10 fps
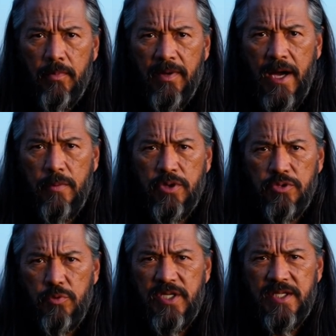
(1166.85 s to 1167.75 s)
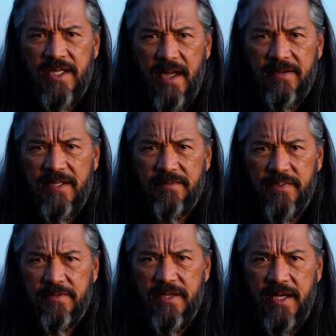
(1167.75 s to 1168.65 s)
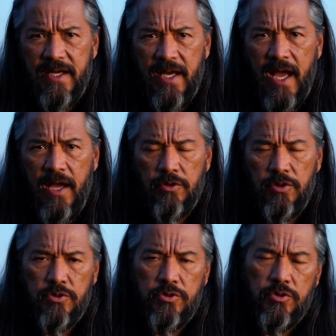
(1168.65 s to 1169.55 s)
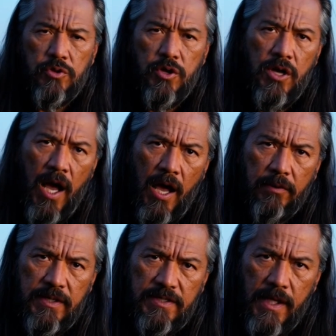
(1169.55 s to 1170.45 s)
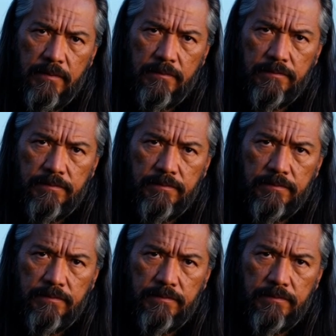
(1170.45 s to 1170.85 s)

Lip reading: Modern measurements like 1958 hide a truth. The clocks are out of sync.